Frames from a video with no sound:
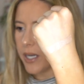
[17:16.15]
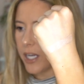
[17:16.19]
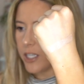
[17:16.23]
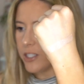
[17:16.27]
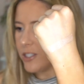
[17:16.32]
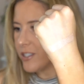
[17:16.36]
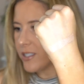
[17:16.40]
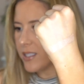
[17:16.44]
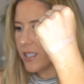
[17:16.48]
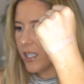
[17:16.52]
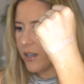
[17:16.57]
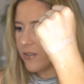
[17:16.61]
I
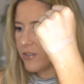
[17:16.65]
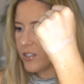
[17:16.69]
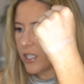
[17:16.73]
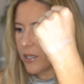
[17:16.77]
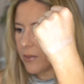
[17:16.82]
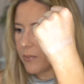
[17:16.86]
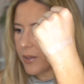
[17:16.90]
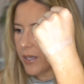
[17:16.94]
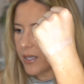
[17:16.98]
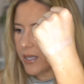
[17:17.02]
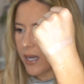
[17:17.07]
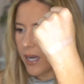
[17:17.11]
just love
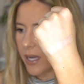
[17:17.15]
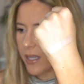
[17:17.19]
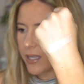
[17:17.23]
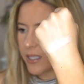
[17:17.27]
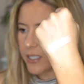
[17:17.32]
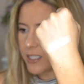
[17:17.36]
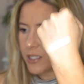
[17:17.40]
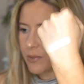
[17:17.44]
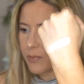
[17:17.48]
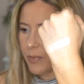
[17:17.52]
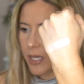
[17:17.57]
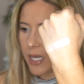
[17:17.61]
champagne
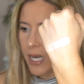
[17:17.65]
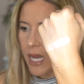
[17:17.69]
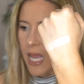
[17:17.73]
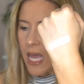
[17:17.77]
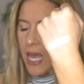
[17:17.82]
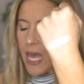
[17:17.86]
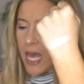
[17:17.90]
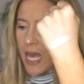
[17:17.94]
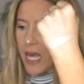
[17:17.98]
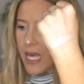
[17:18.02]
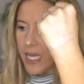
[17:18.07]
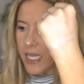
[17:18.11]
highlights, but
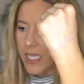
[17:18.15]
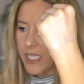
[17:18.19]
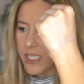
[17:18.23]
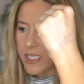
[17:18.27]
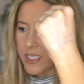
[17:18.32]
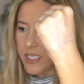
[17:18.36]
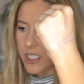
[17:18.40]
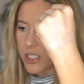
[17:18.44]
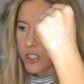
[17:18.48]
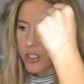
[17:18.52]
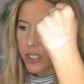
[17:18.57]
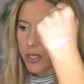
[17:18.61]
it
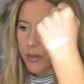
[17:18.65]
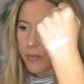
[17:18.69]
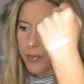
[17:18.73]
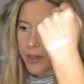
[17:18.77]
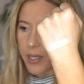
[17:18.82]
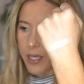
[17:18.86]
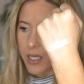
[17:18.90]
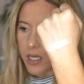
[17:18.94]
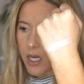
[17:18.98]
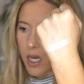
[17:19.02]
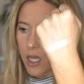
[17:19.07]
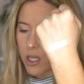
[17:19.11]
is a
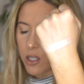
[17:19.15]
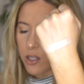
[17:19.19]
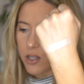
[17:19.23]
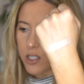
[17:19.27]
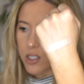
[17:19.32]
champagne color.